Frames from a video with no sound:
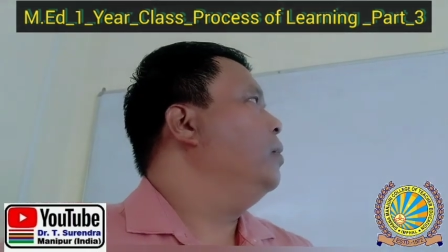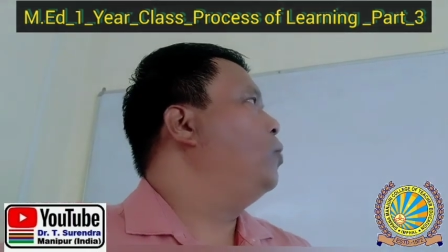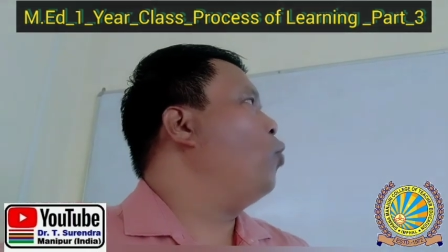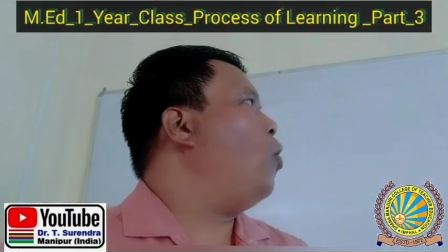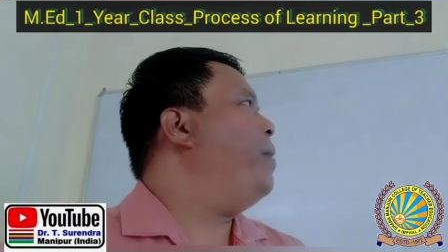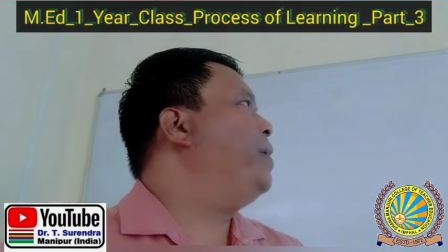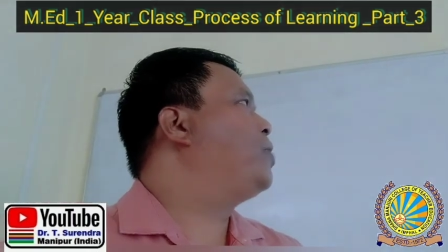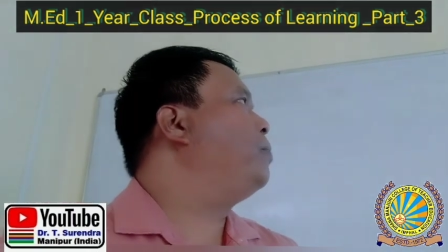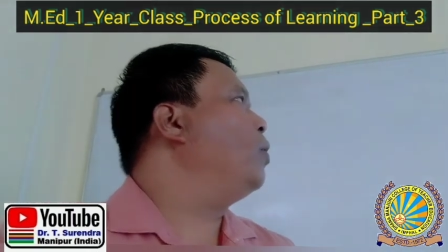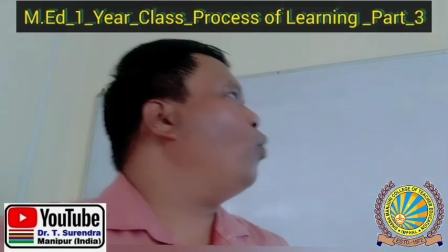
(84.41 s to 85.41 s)
the
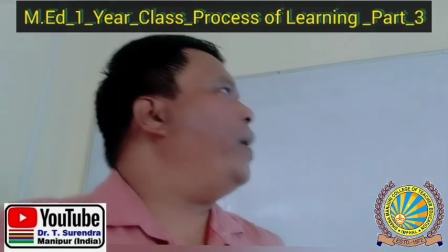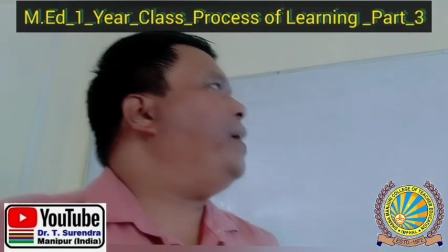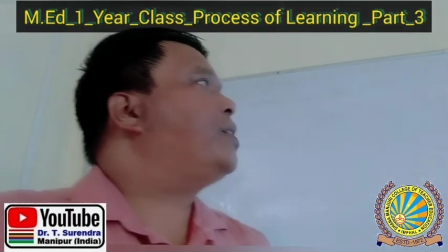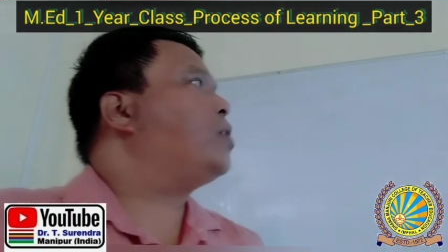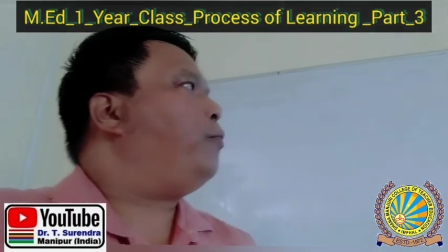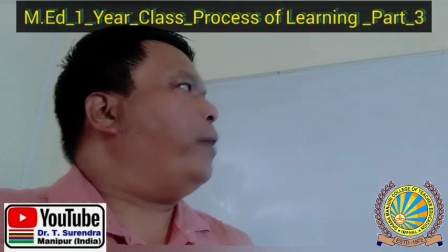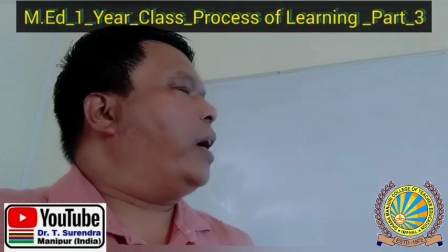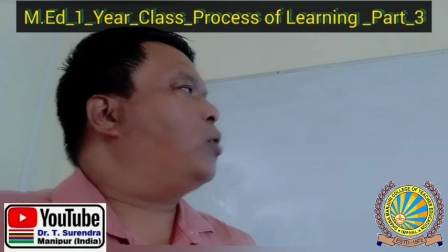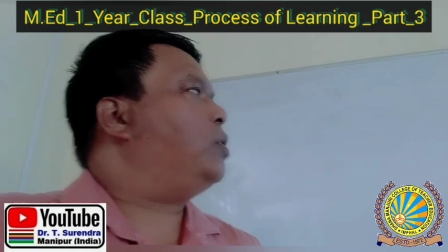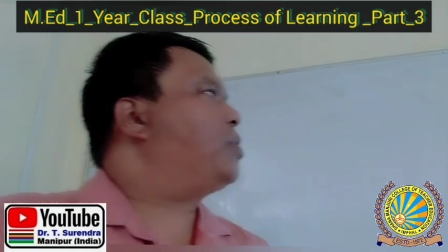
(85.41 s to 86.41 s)
domains of the ways of
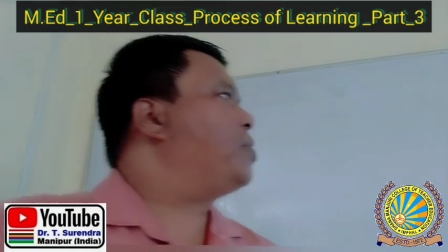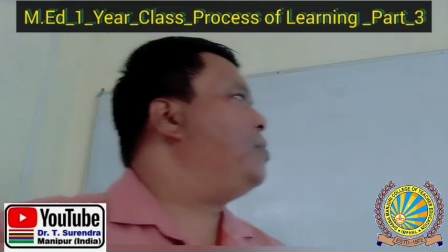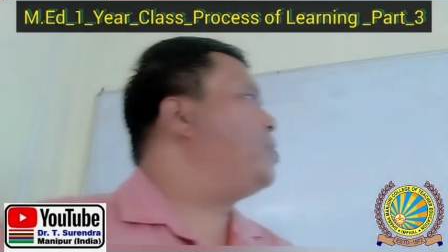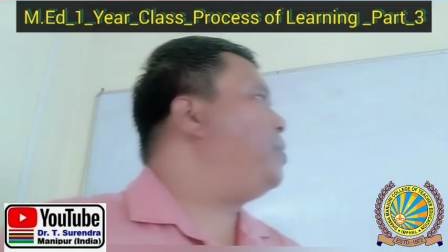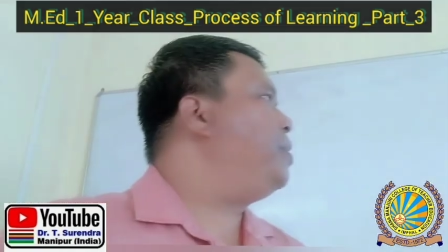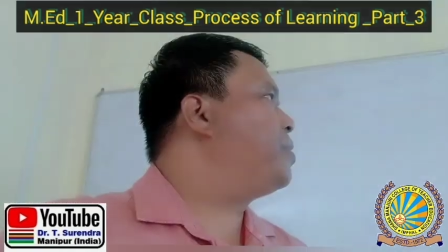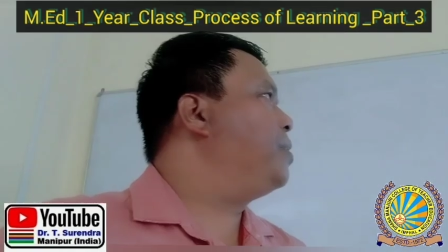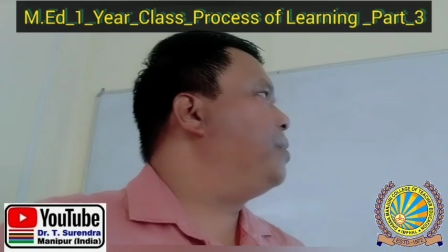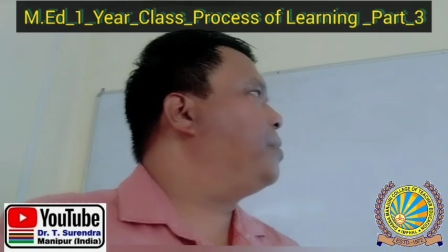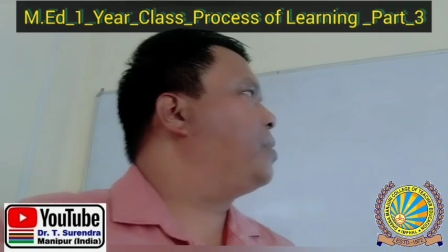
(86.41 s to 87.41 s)
acquisition,
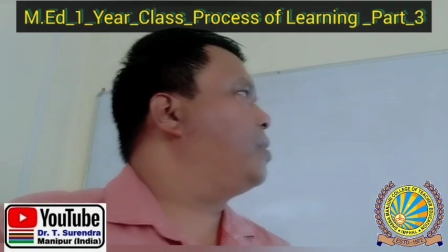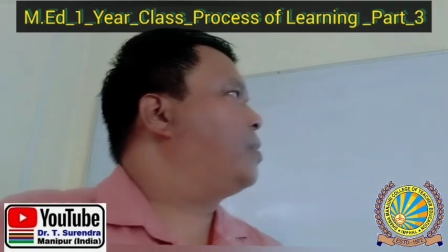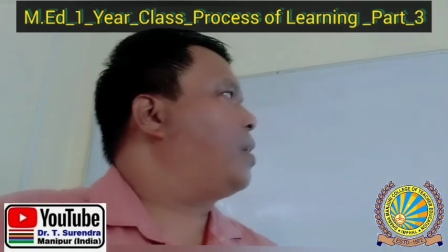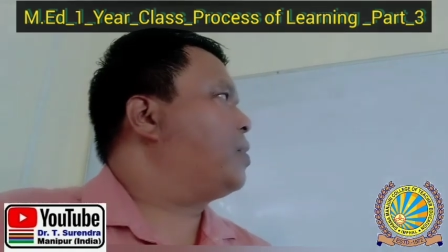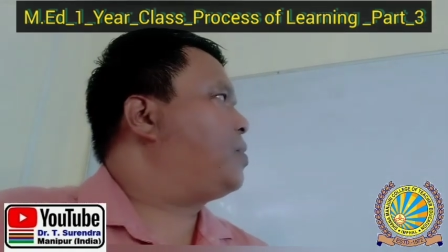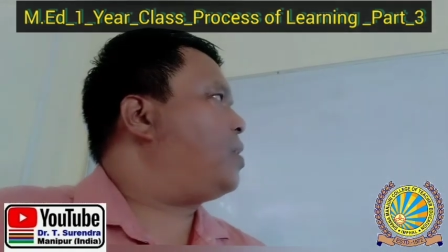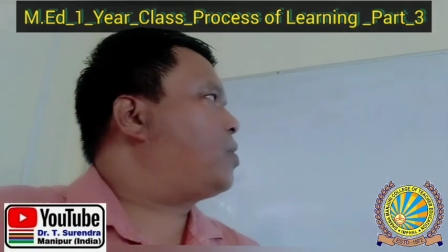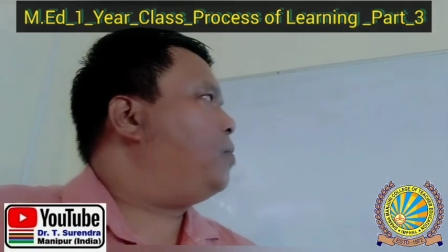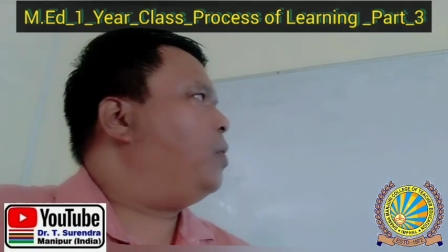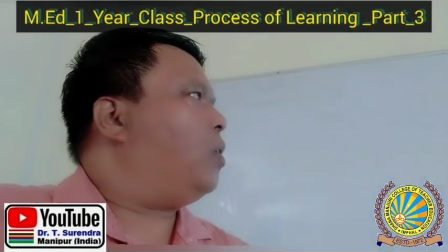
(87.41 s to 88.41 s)
generations,
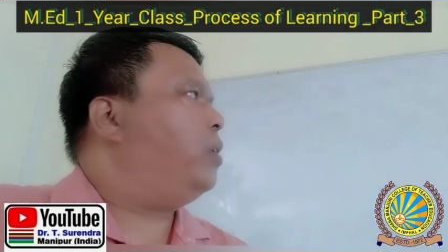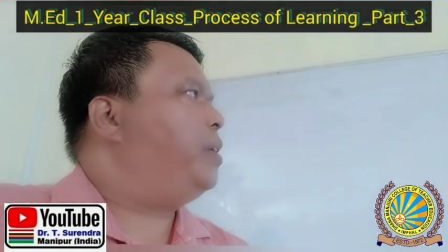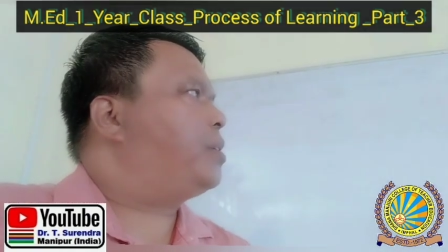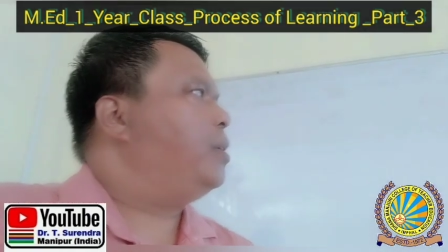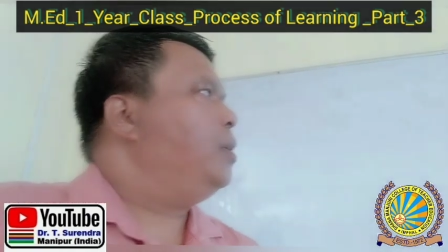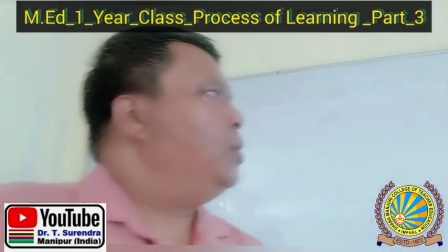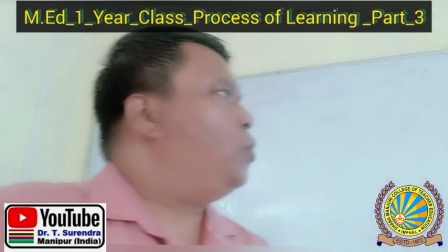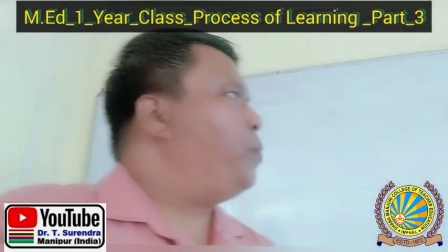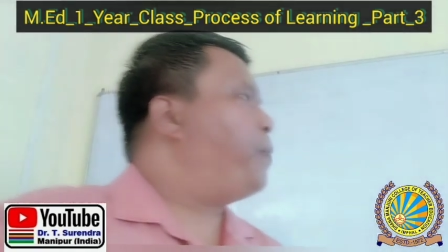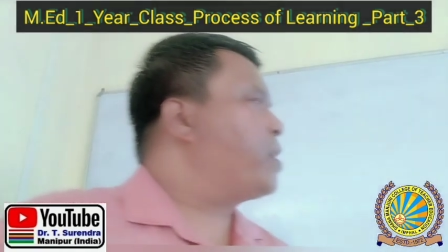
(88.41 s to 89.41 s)
construction of knowledge.
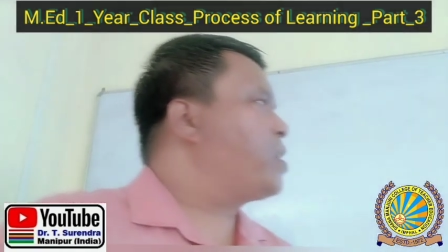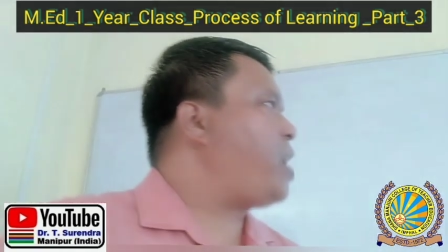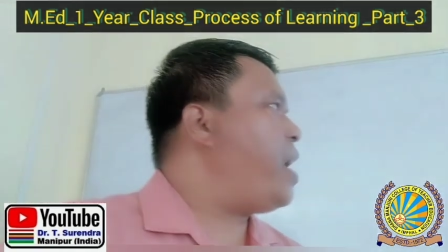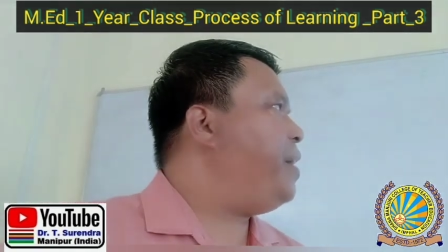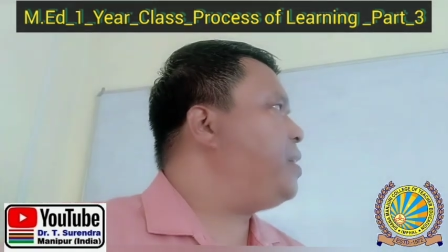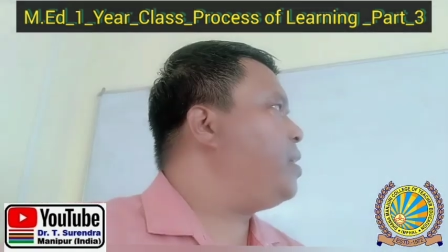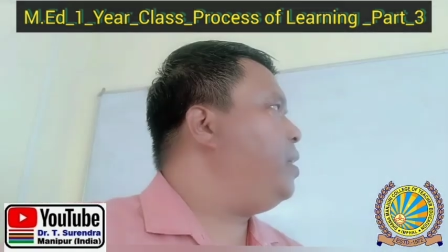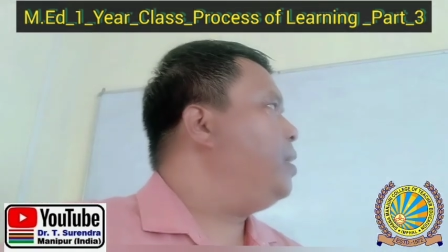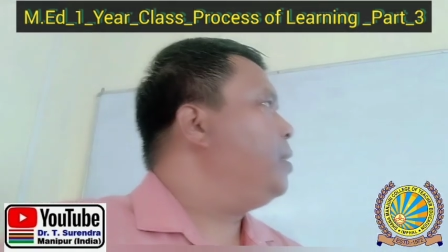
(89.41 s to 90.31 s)
To be precise,